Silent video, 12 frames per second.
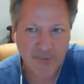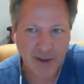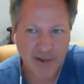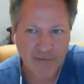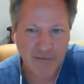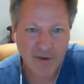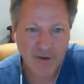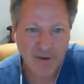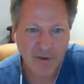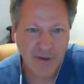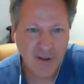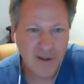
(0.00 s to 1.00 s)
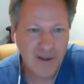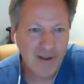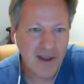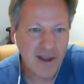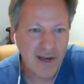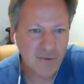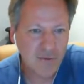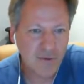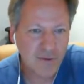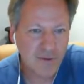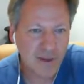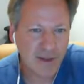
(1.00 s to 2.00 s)
We have no
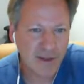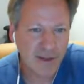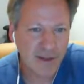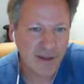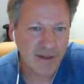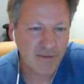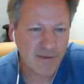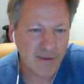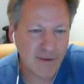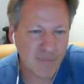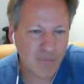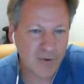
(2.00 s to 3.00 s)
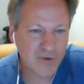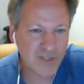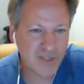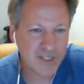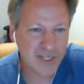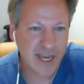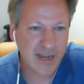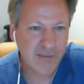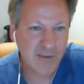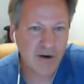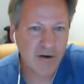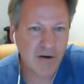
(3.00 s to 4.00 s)
actual person's name
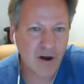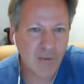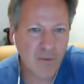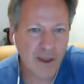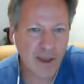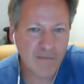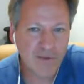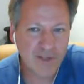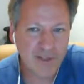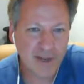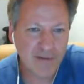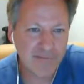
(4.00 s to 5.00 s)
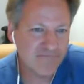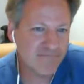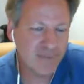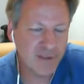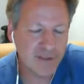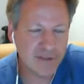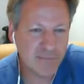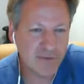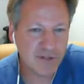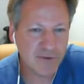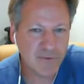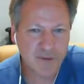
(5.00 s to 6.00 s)
here. All we have is that this
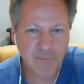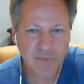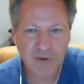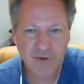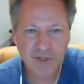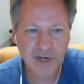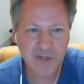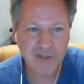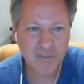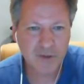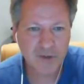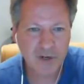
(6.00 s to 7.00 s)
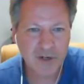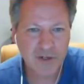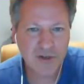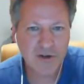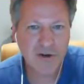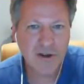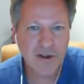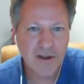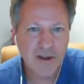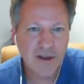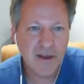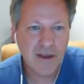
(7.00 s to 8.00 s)
person was approached at a supercharger
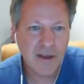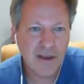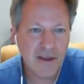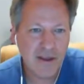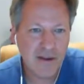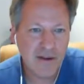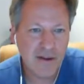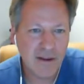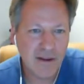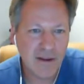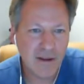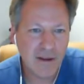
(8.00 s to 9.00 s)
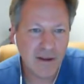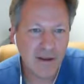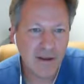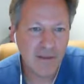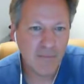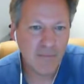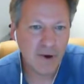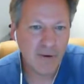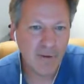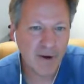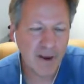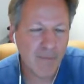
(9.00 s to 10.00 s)
in
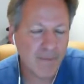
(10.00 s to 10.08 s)
Monterey.